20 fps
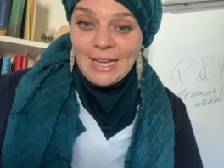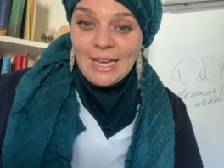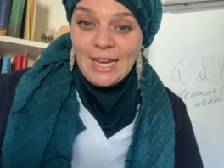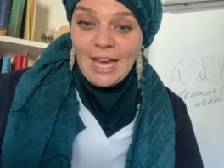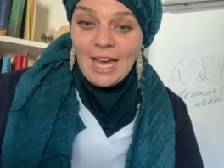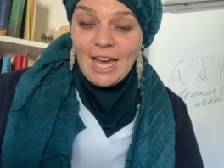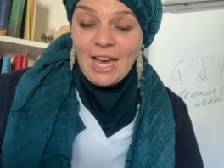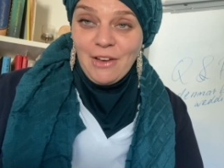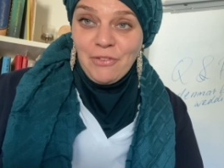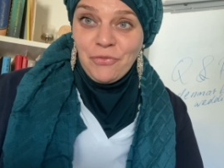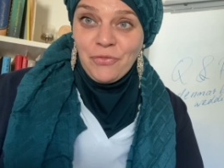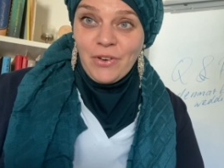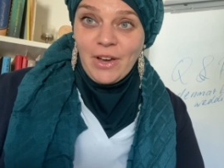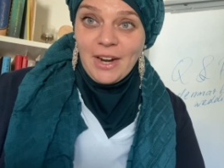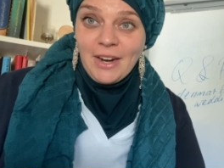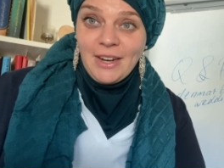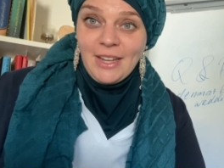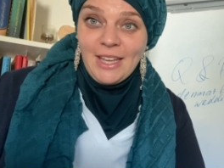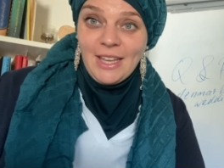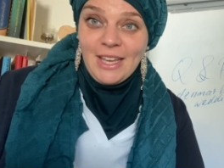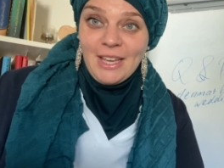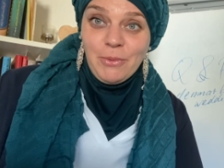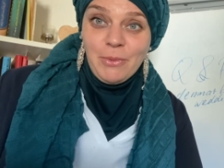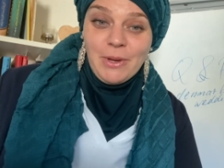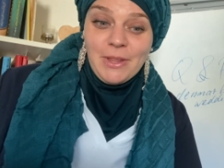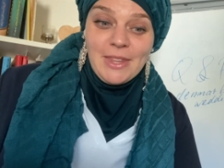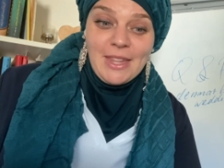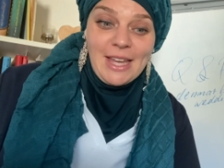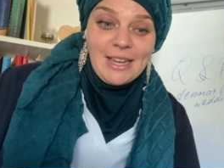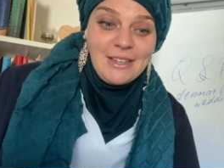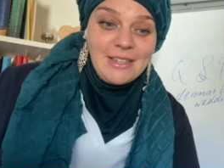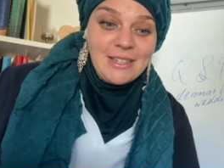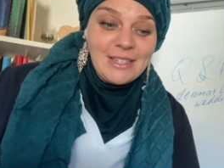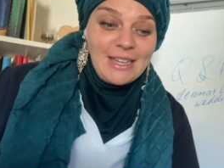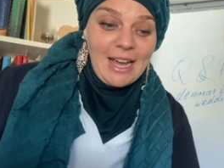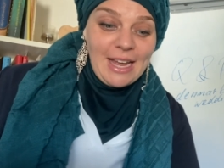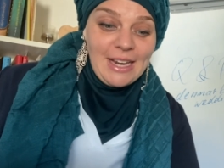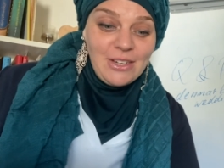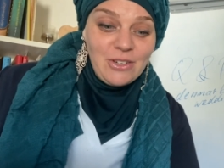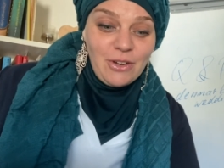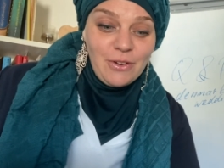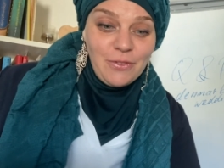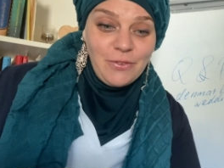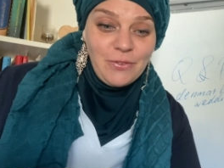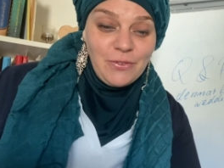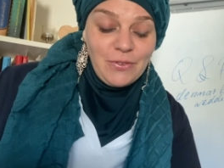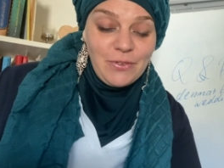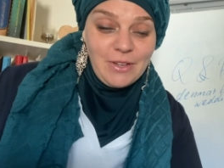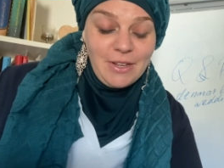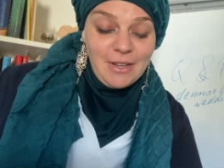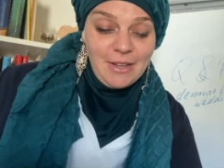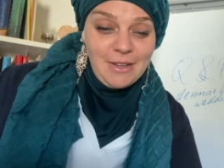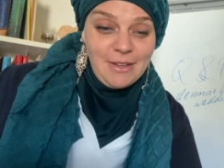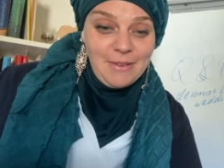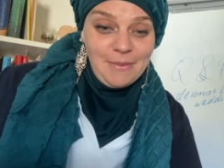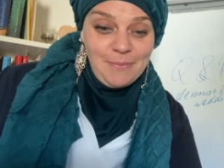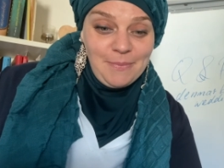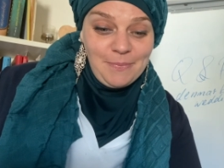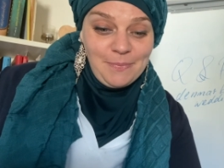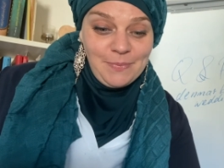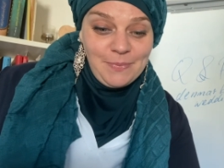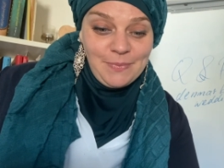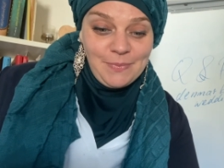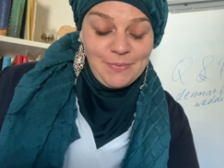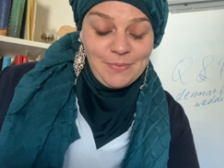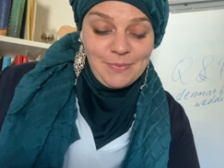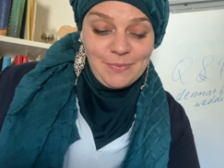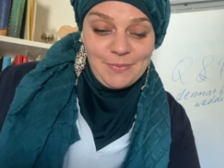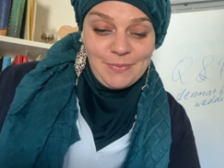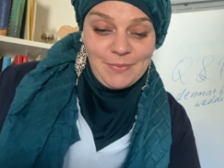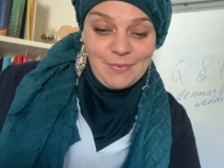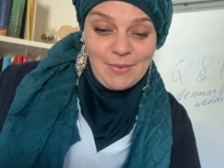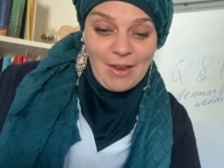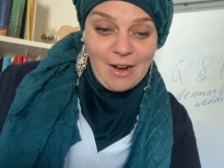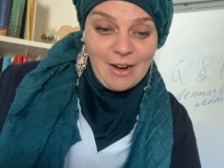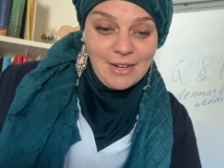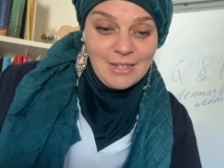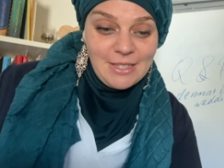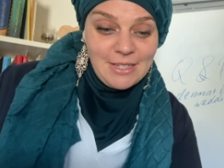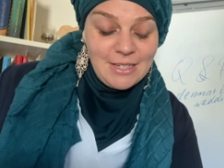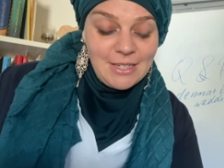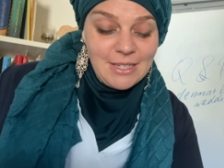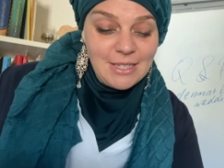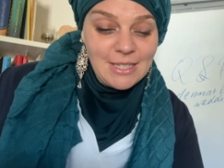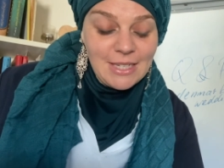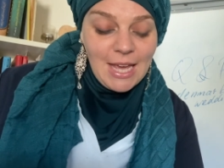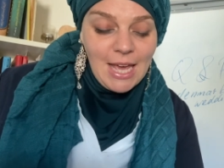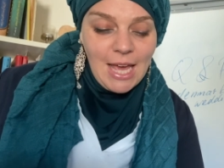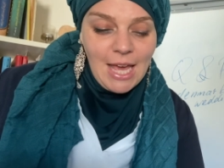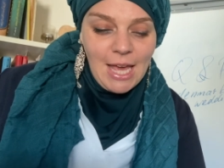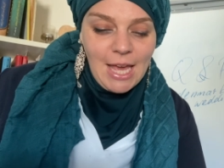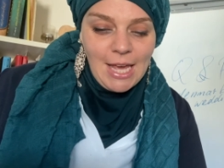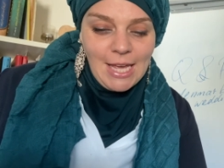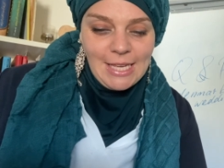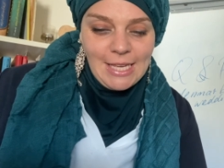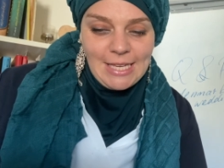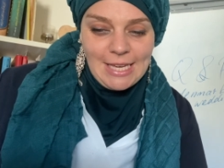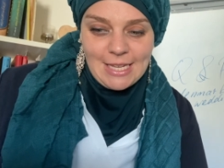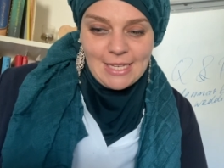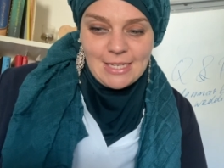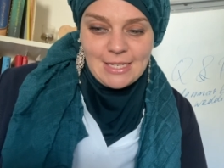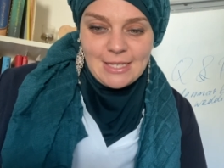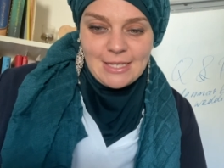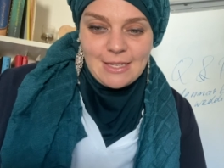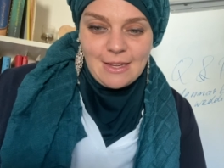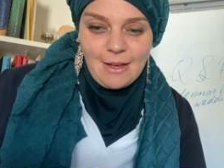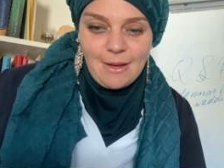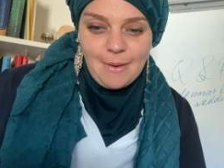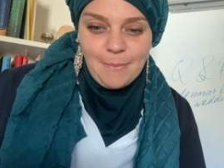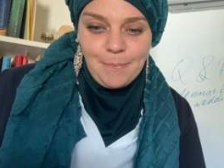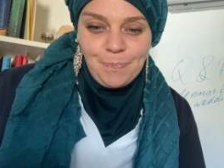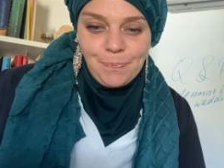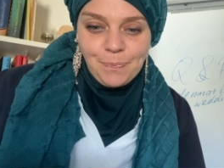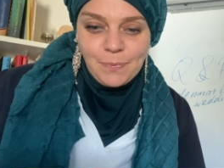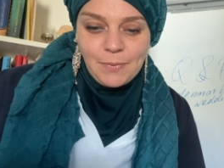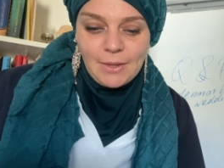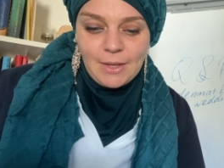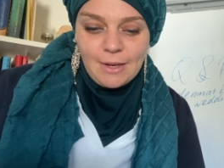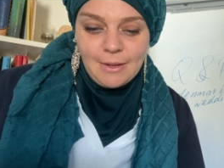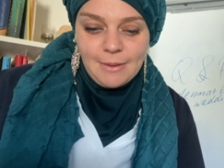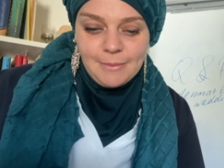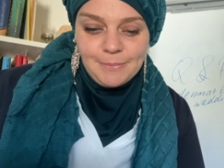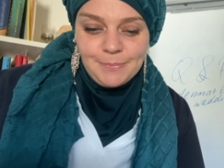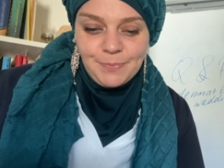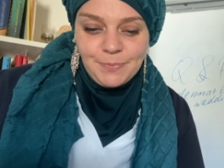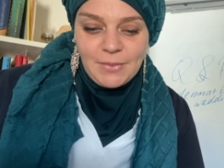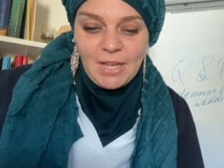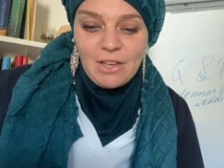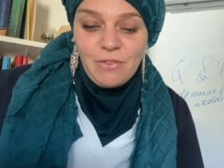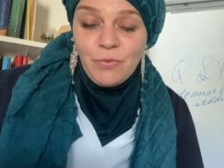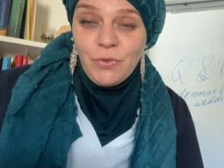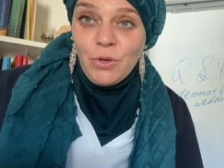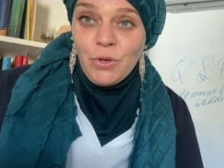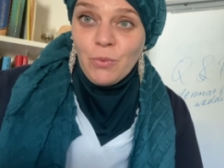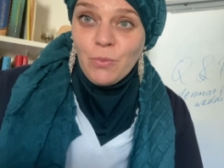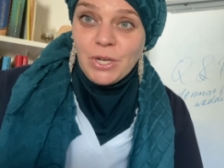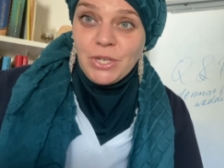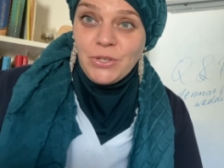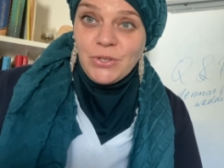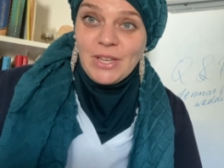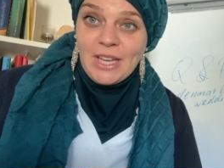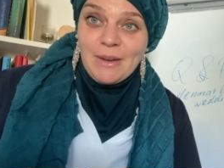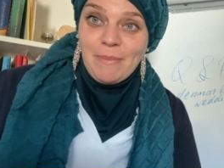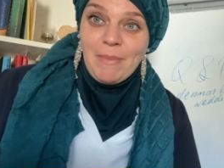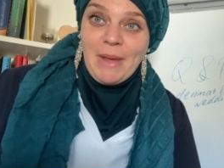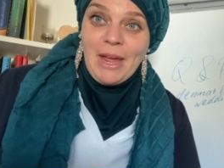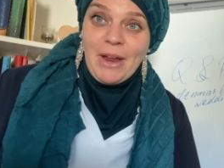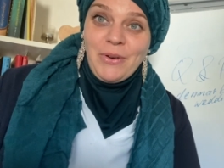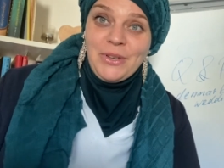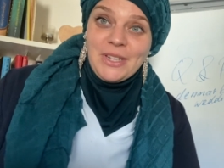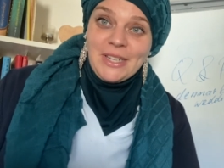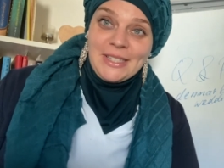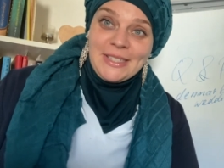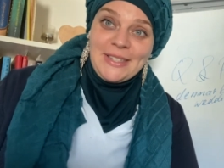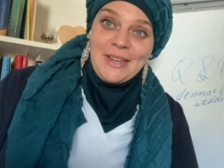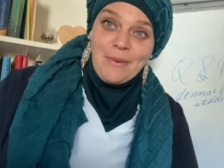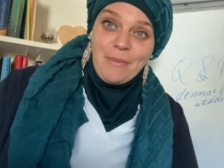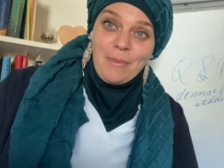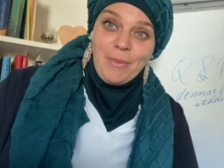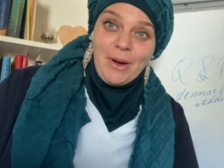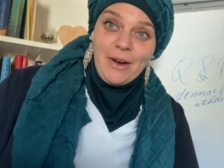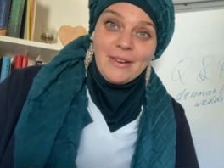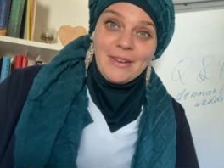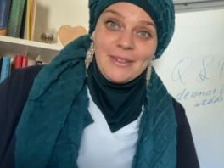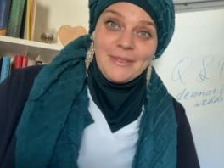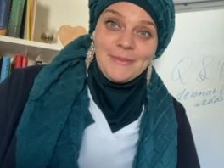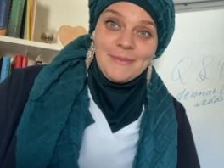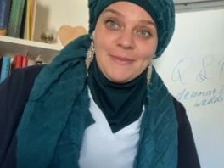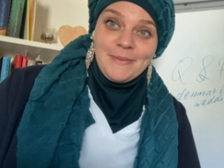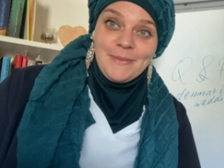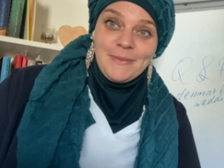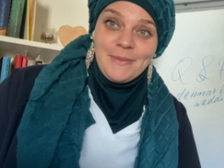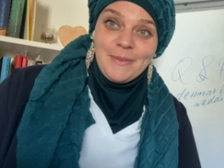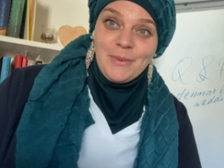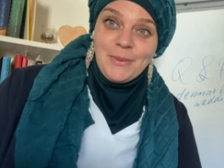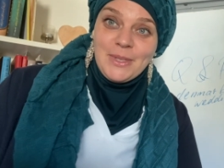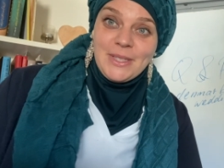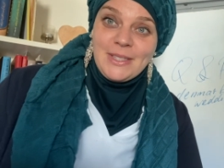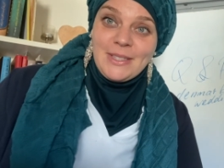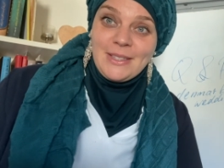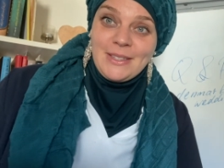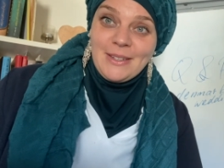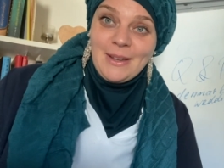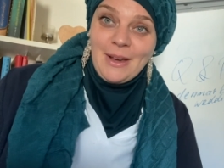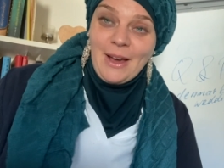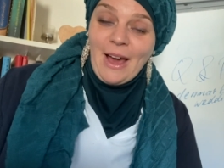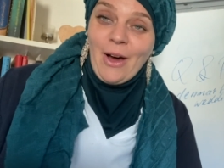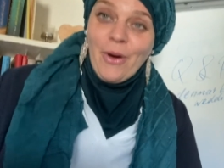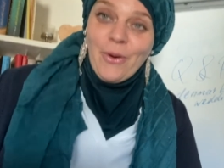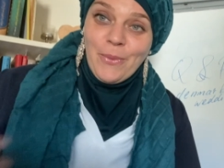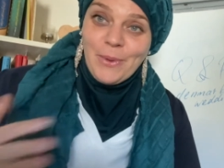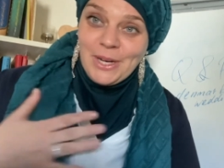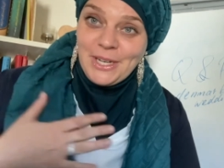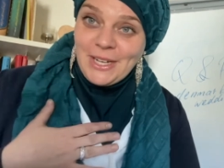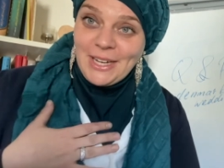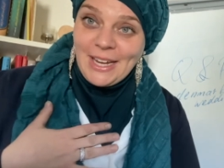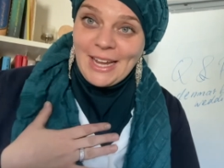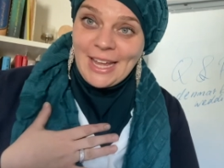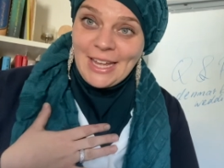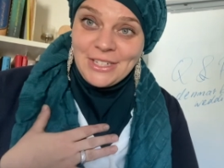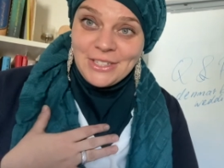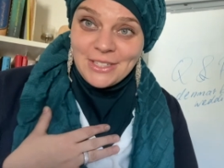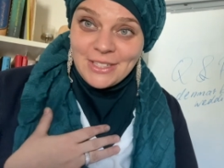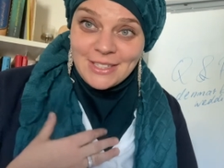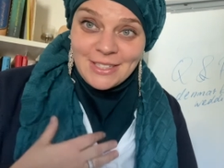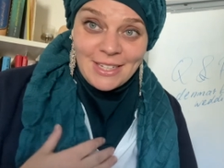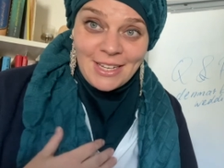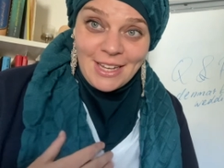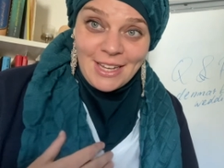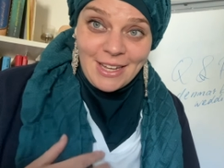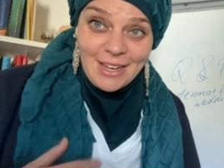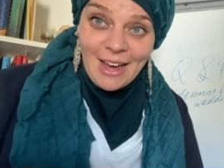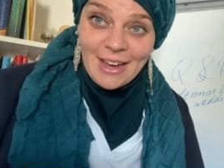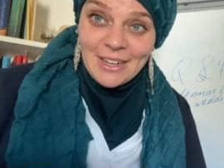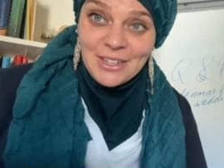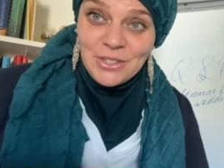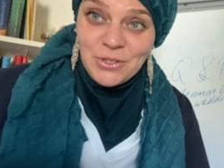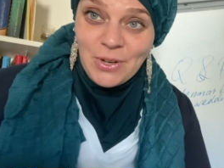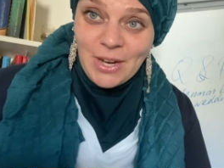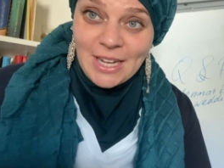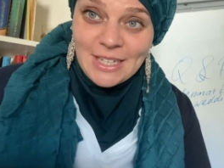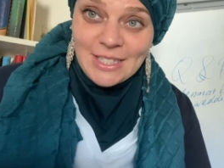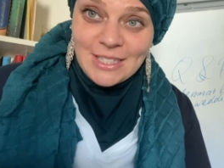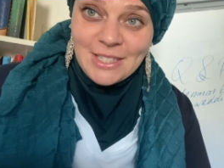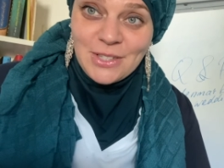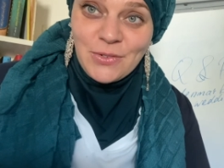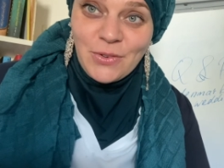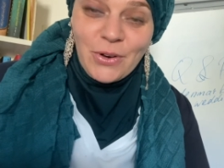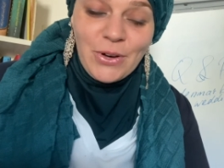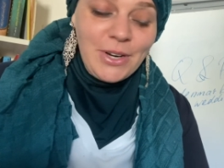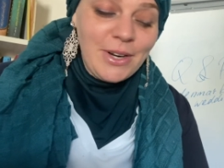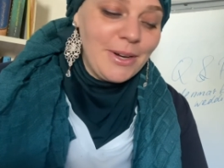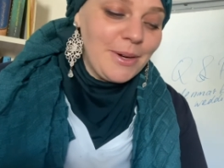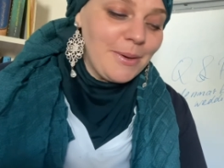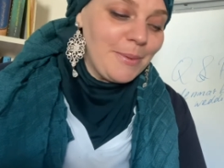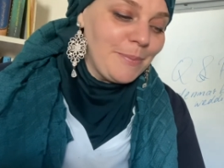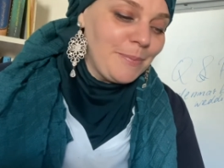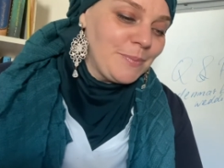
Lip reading: have fun here with that kind of answers. Yes, if you want to get married in Denmark with our wedding agency, Agentur Herzensfreude,